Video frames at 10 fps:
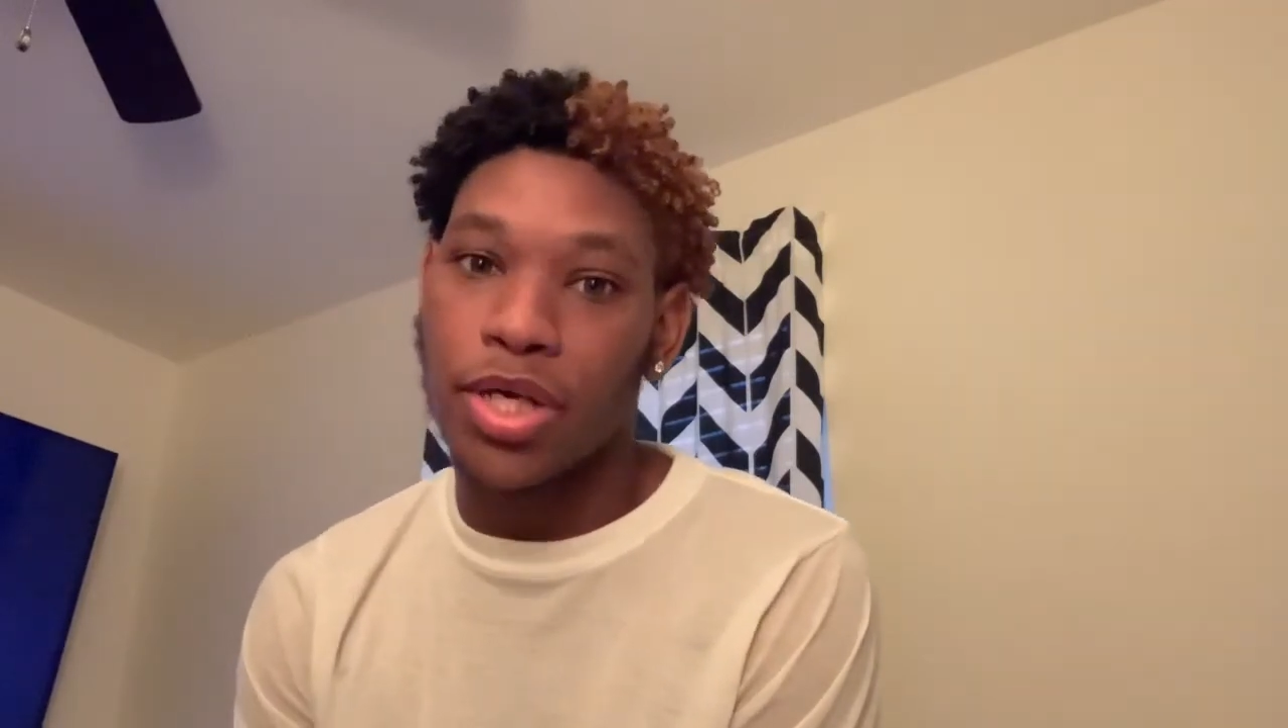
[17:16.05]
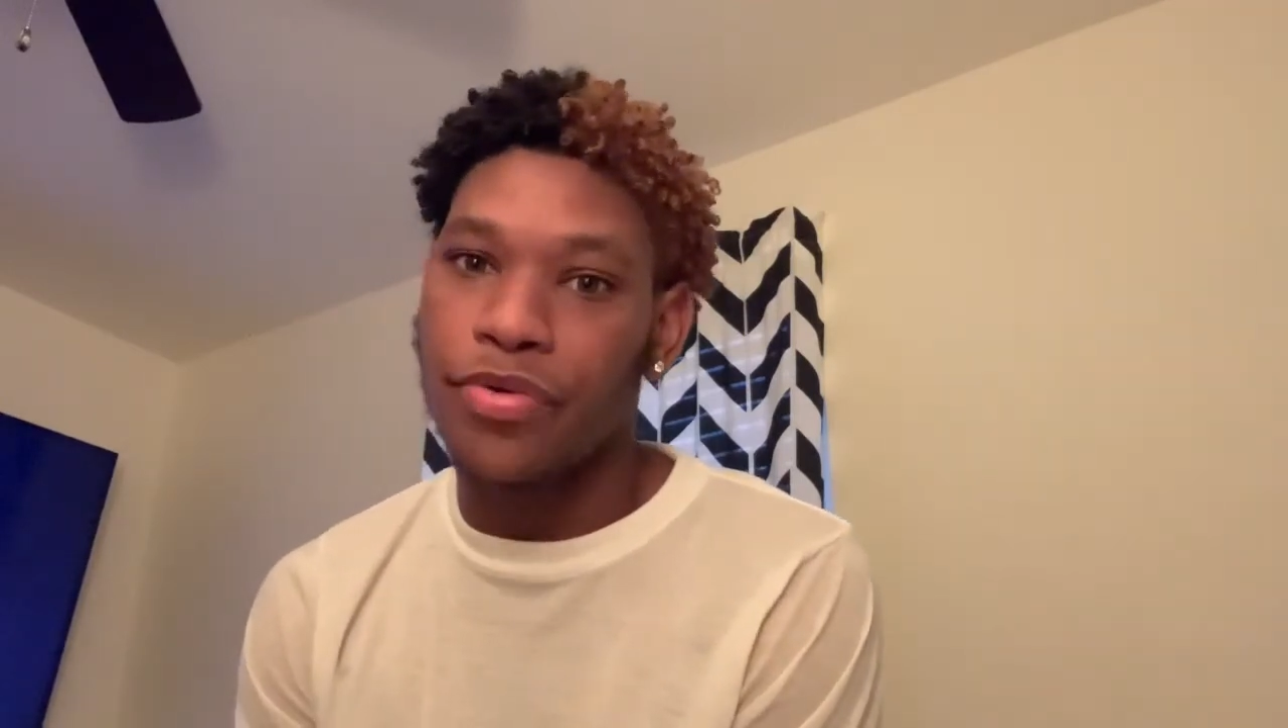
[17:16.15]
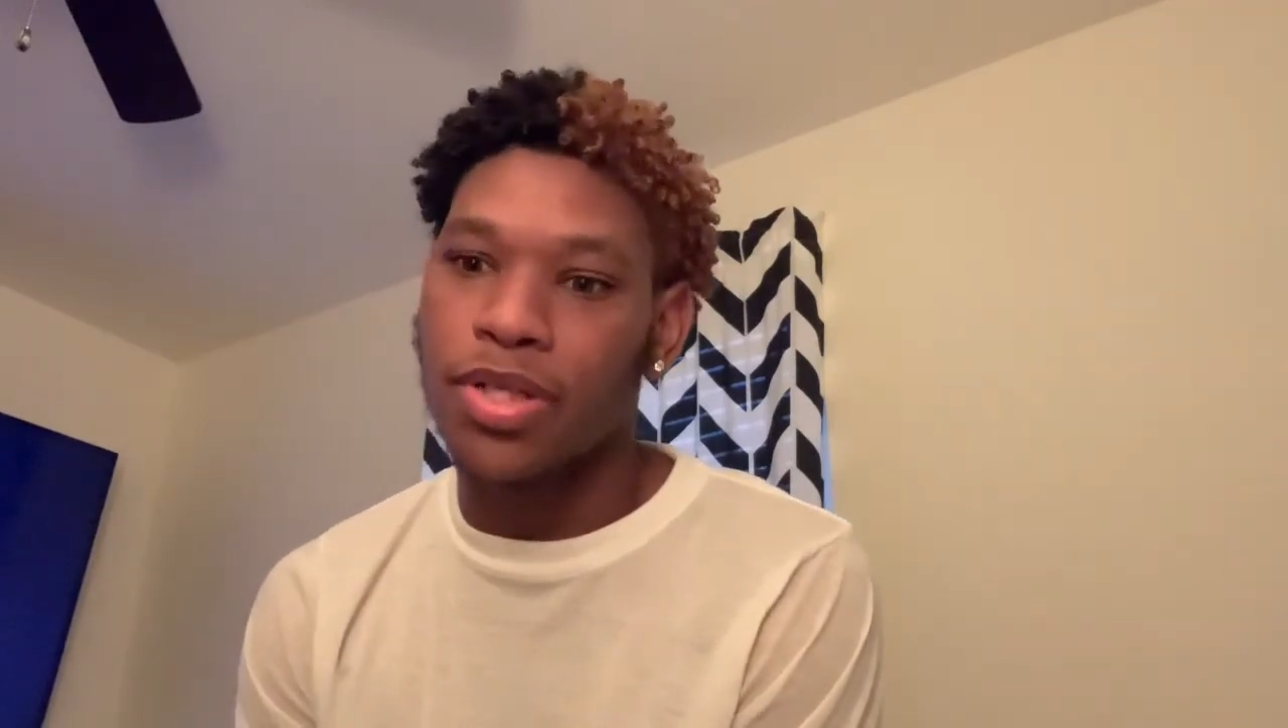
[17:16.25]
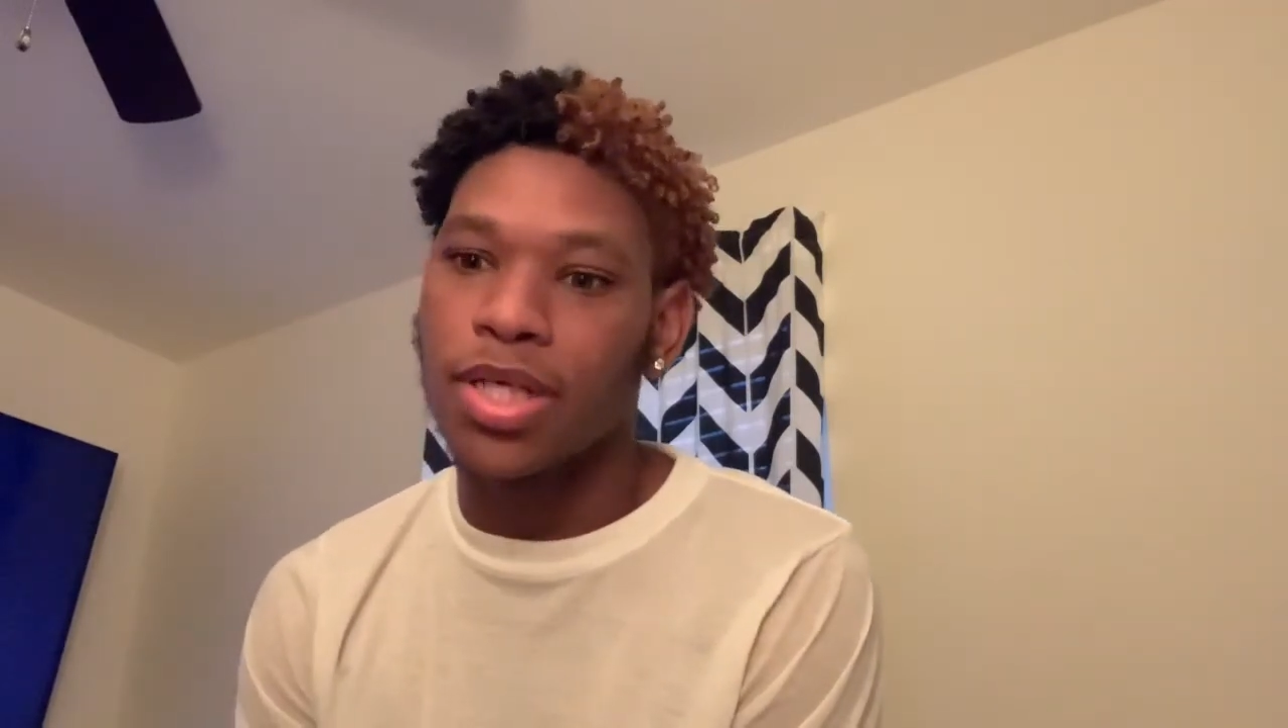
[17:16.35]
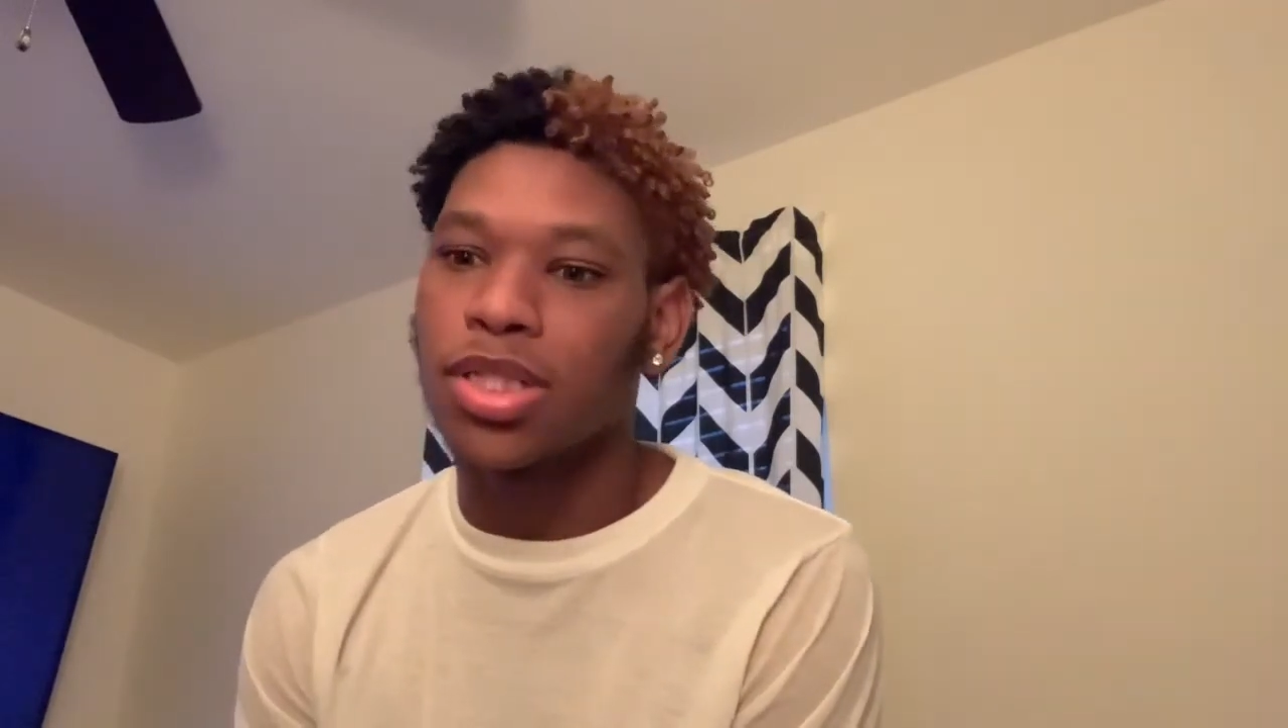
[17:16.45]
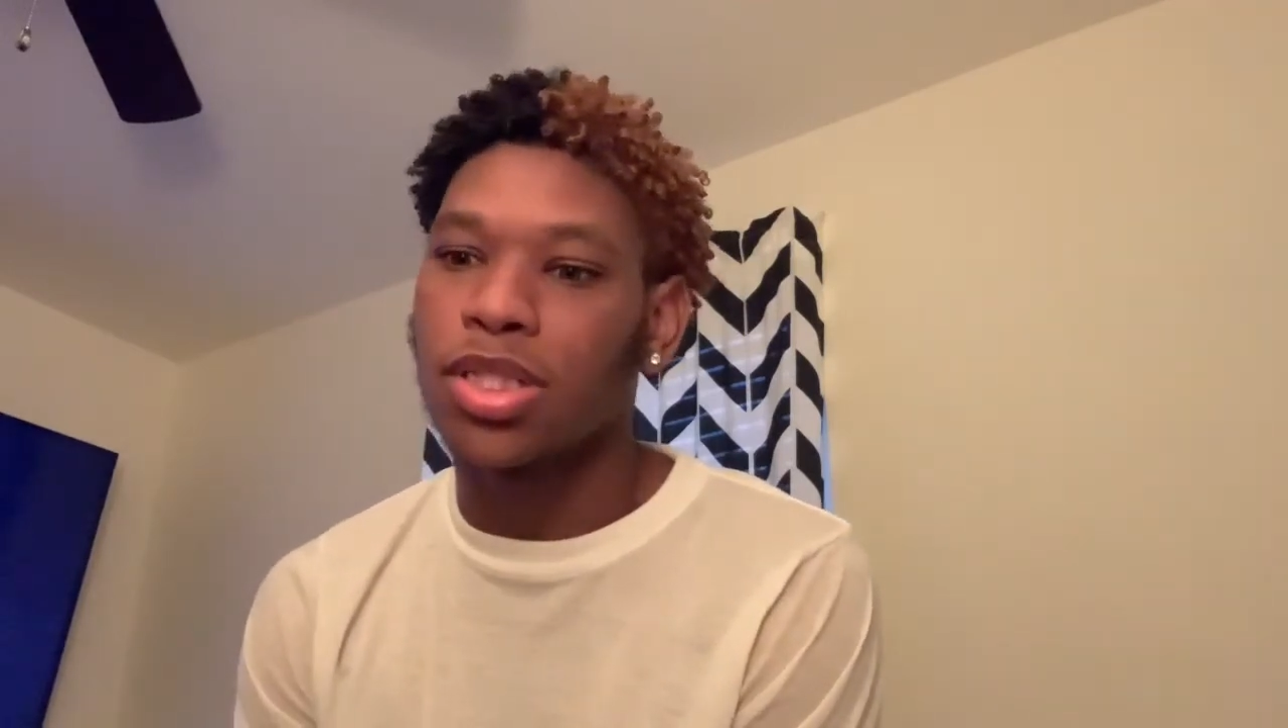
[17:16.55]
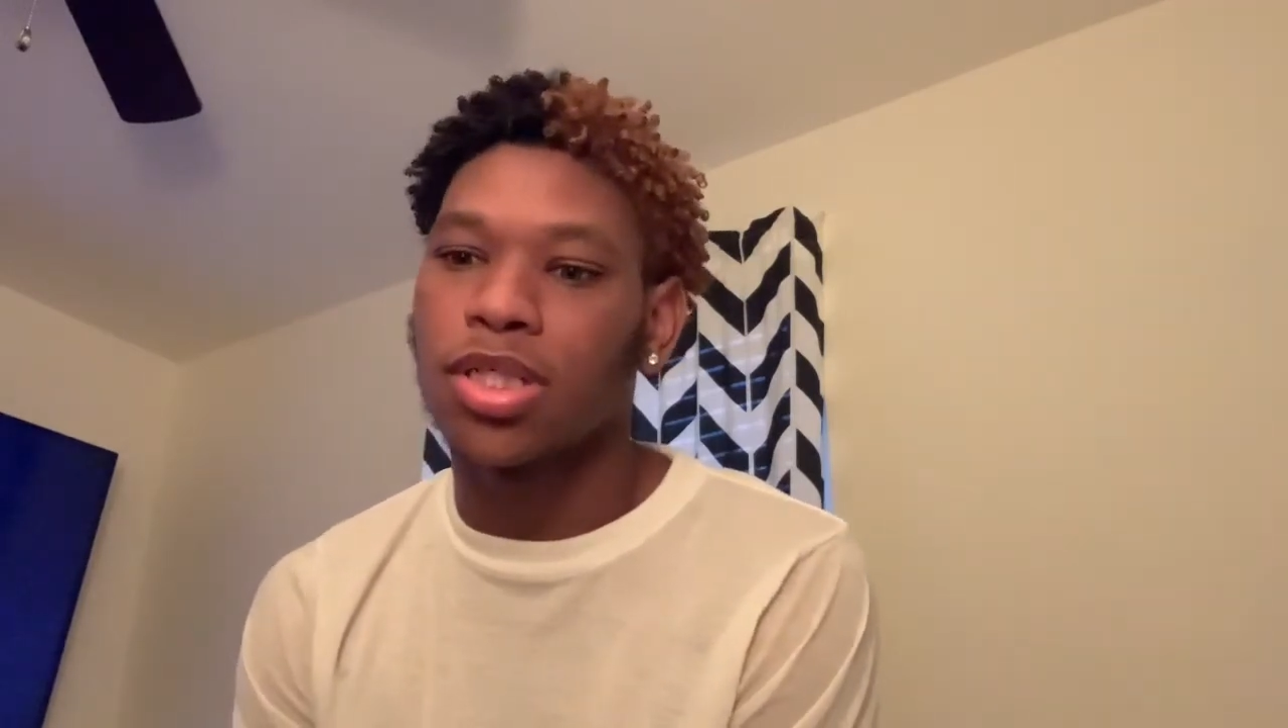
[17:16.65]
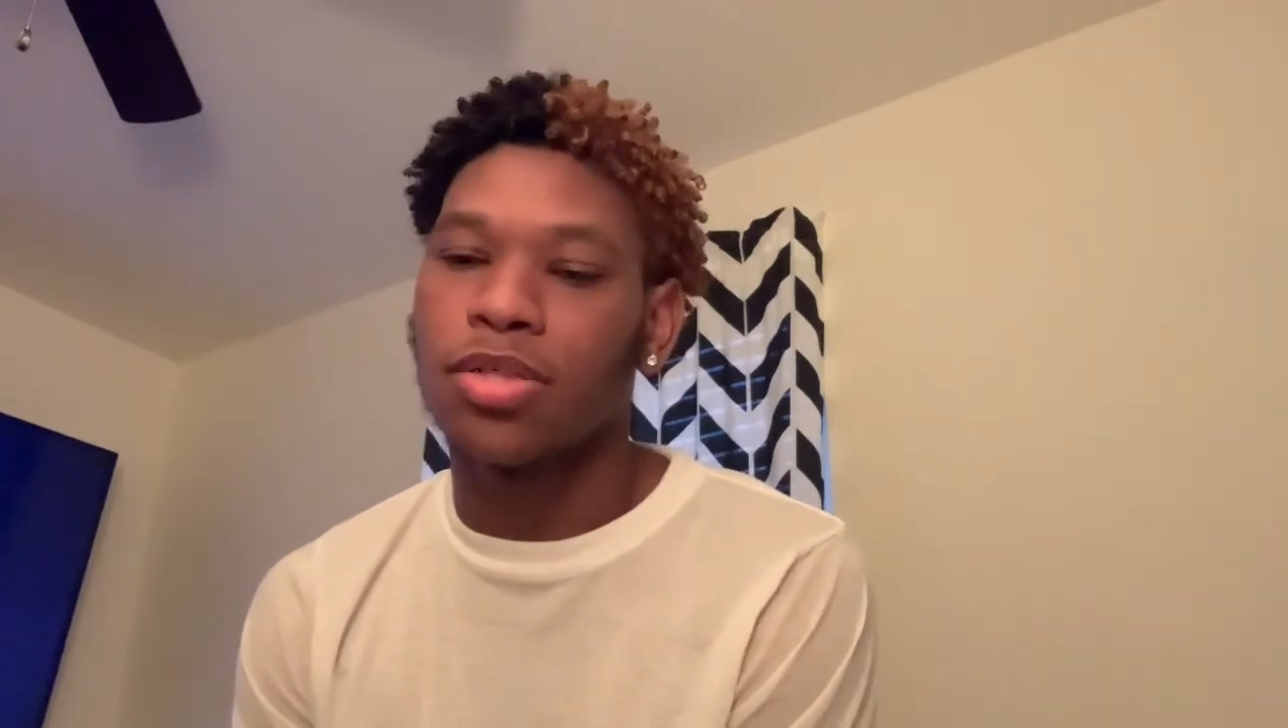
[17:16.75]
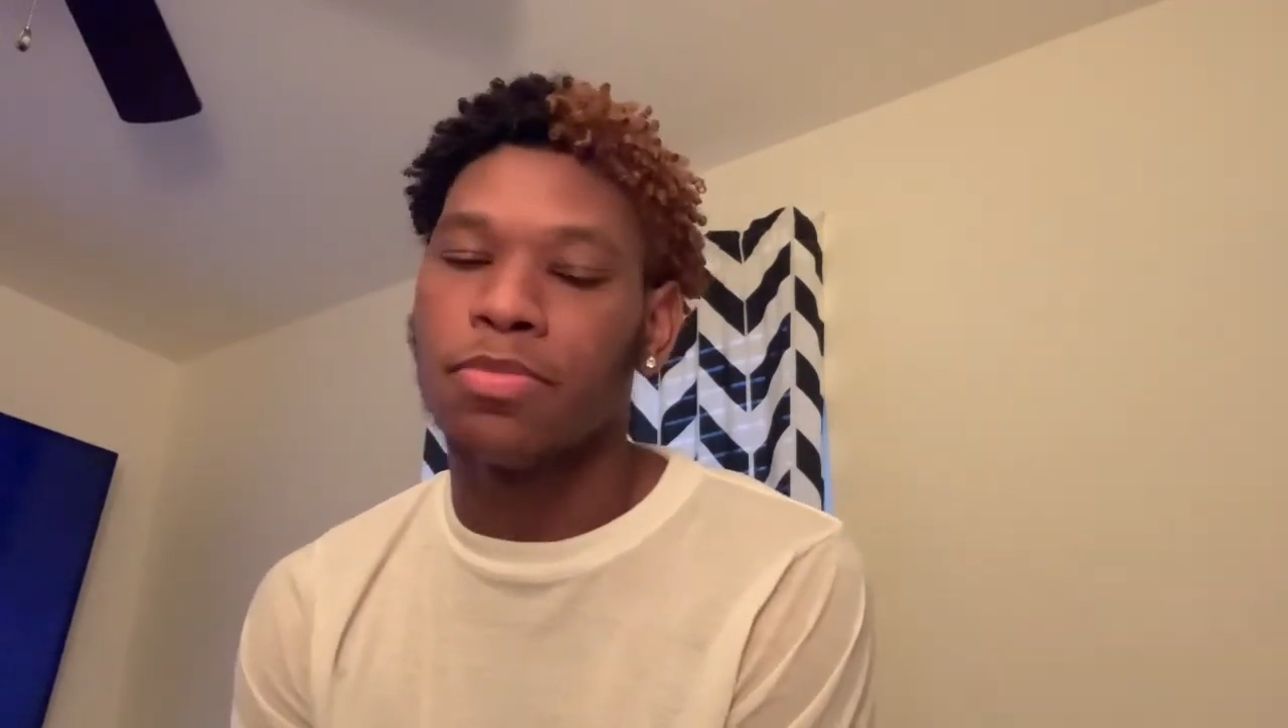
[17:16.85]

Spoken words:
relationship.